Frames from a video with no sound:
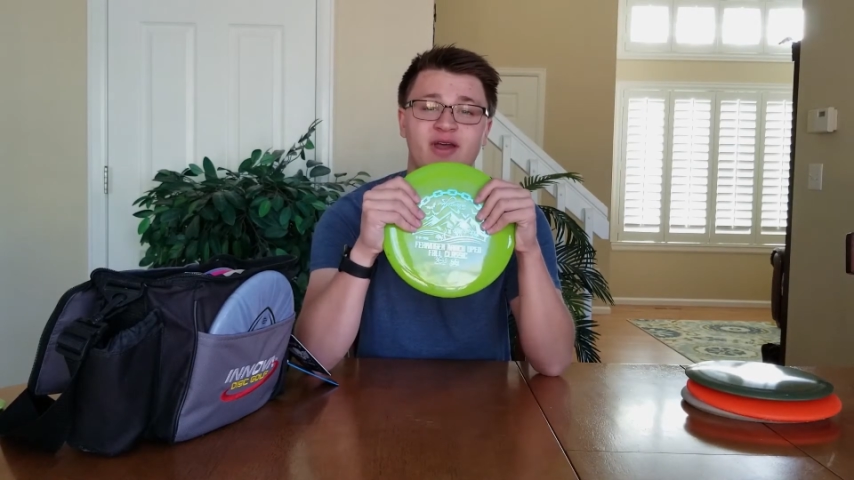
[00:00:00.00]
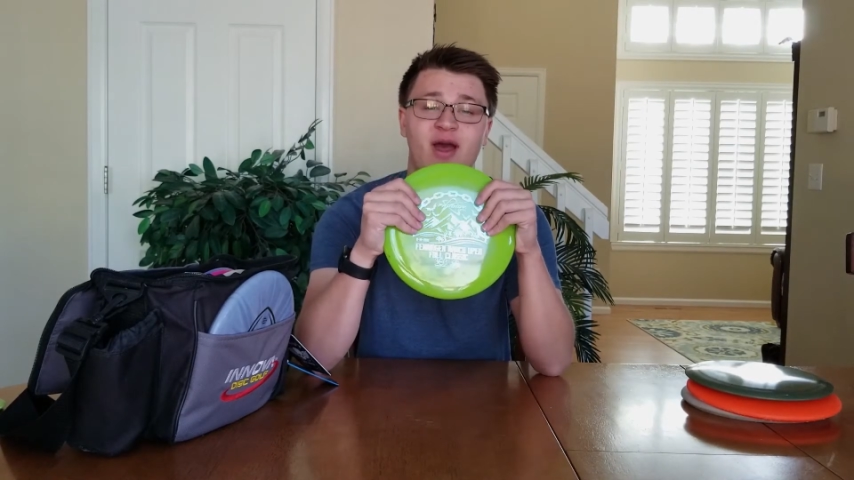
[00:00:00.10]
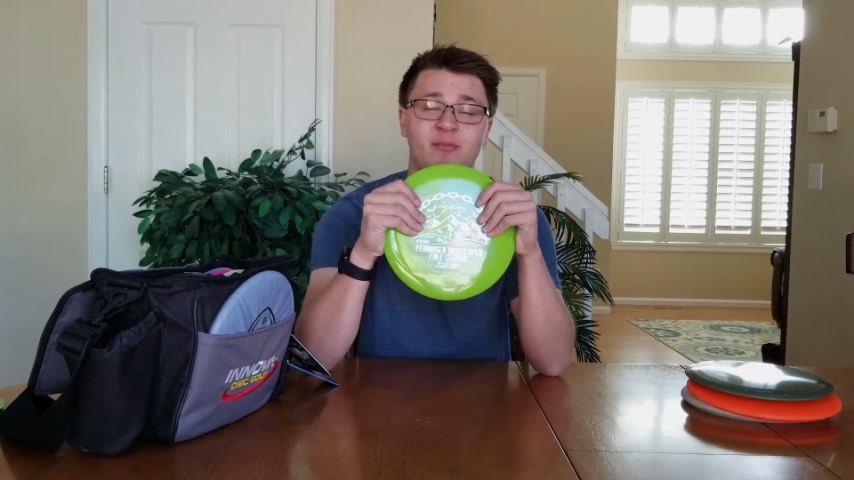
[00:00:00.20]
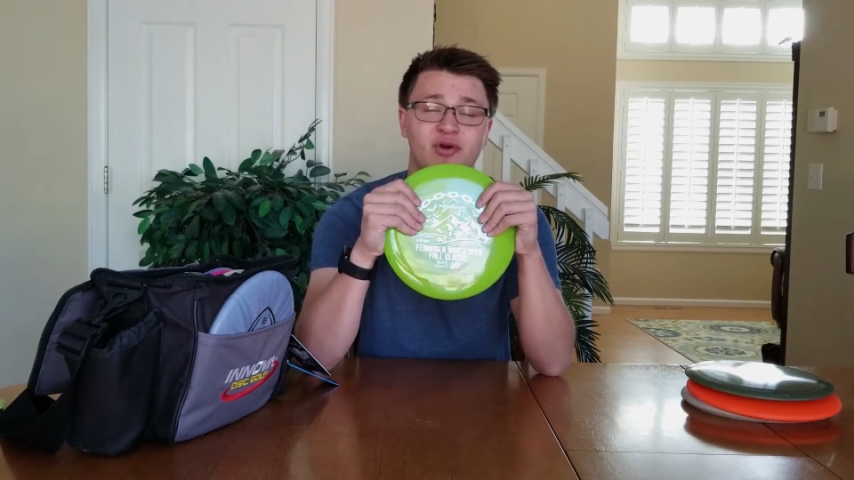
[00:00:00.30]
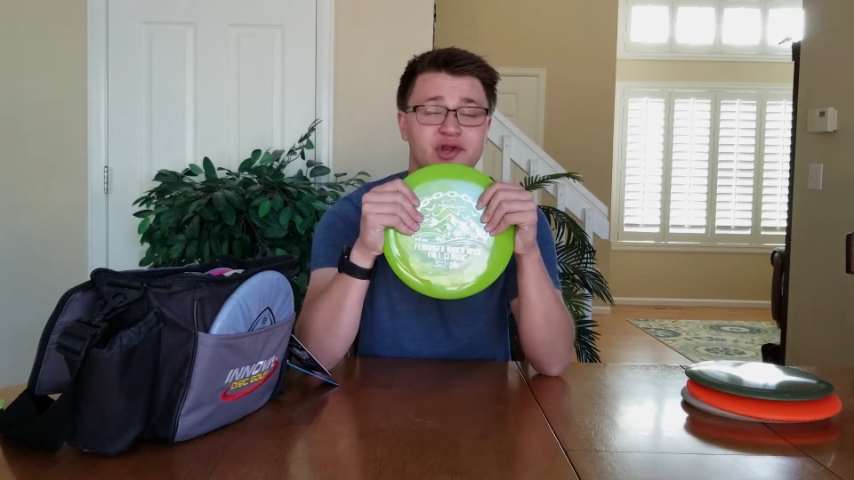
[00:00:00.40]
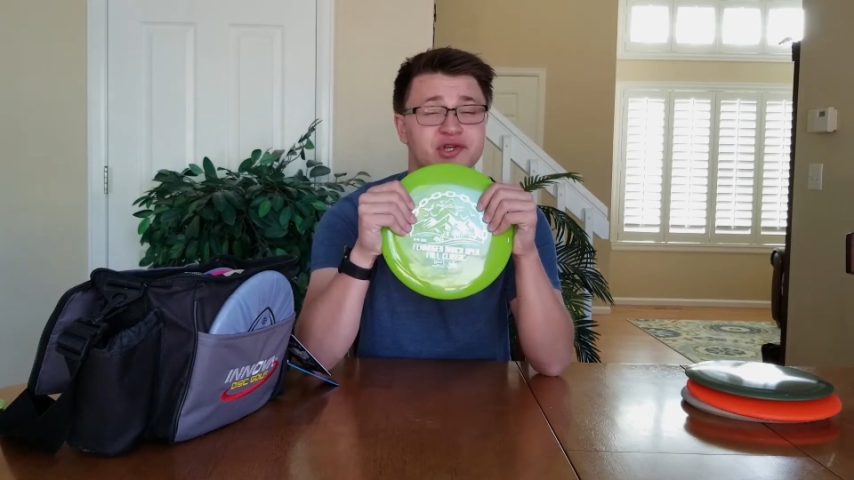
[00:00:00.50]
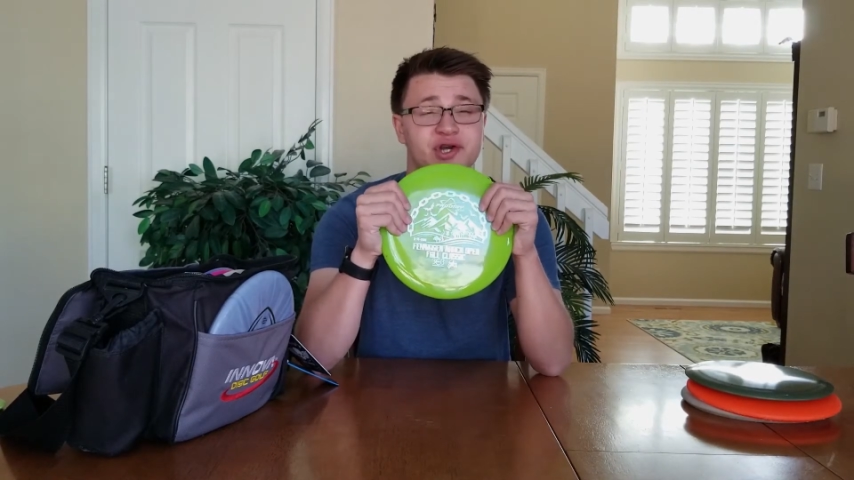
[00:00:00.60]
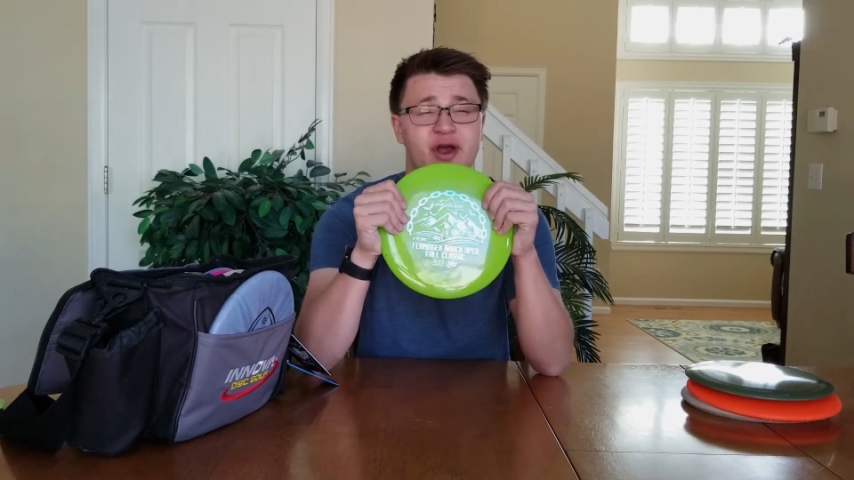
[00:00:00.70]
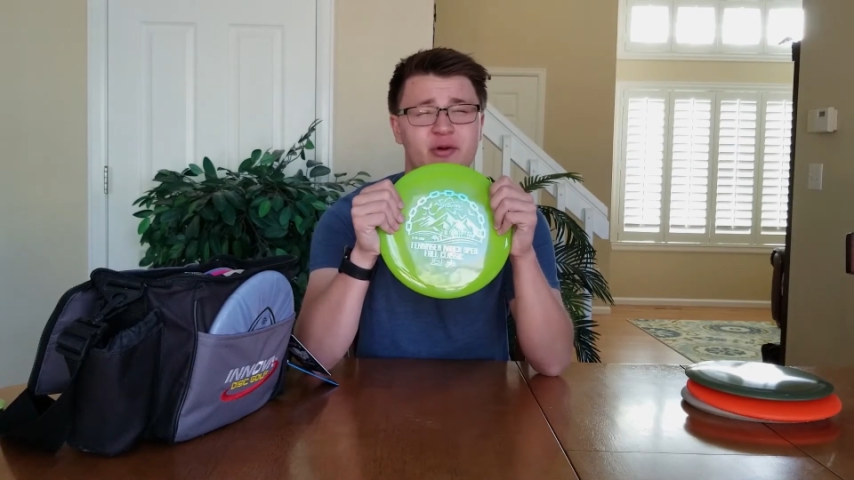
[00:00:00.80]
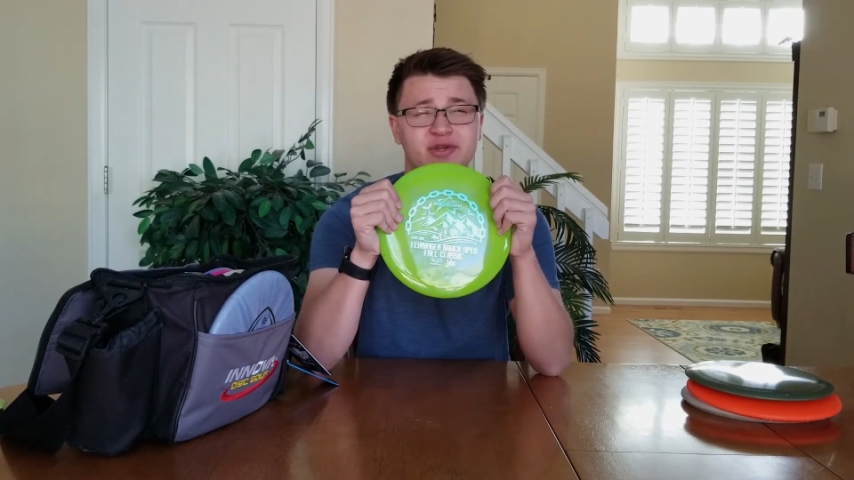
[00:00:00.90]
I'm pretty sure
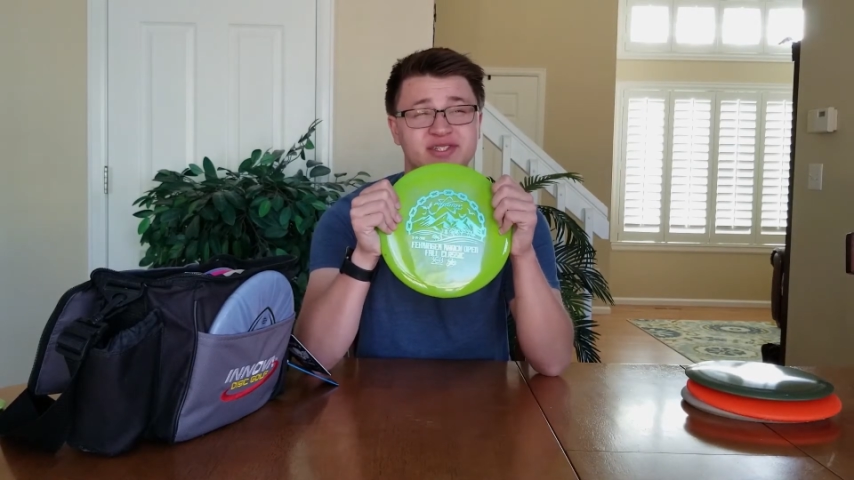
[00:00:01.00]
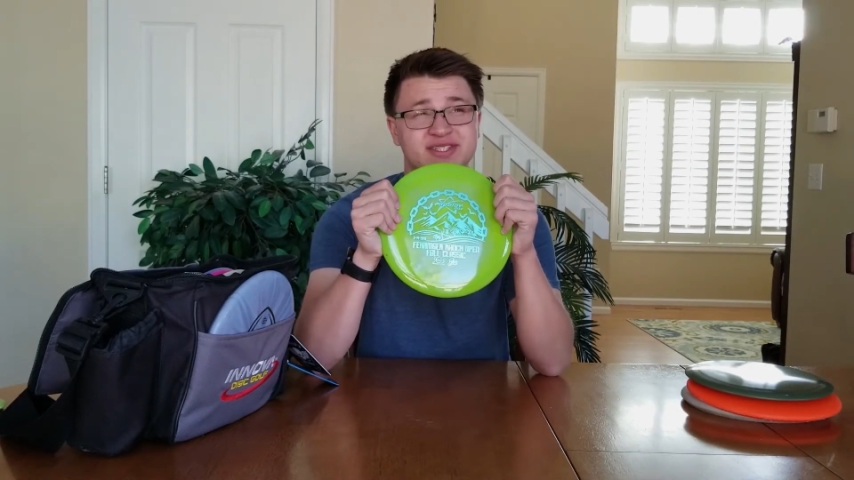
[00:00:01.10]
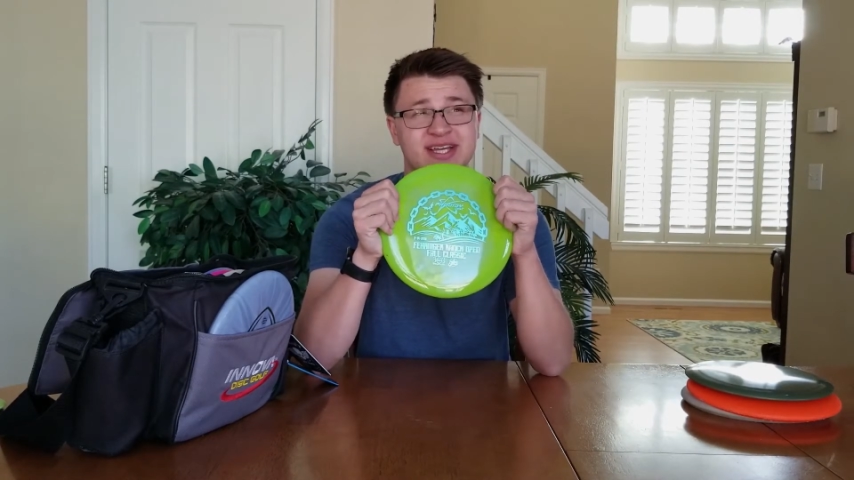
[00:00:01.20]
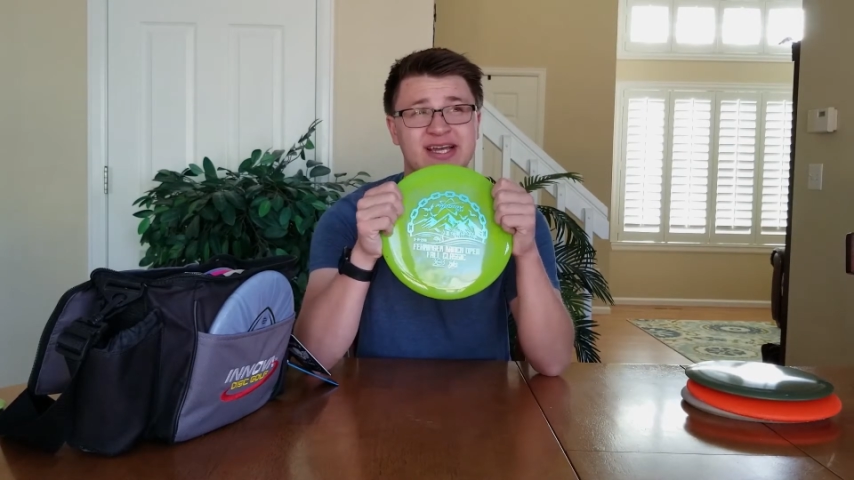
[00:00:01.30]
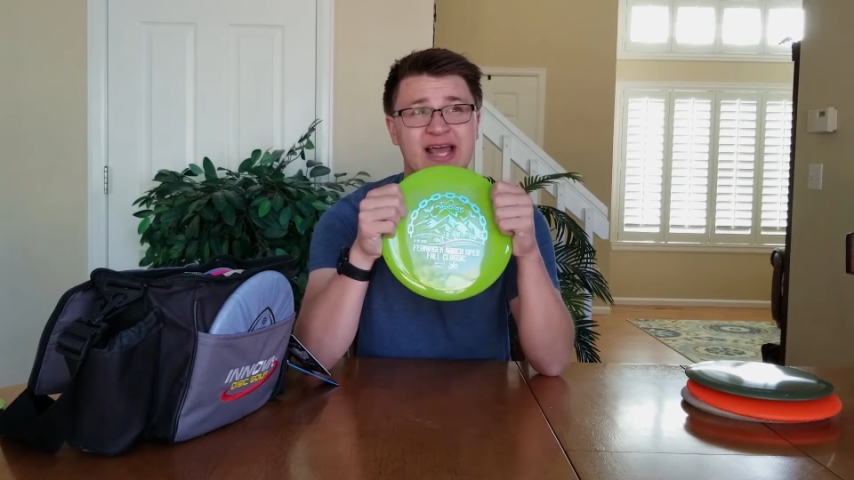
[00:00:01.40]
I was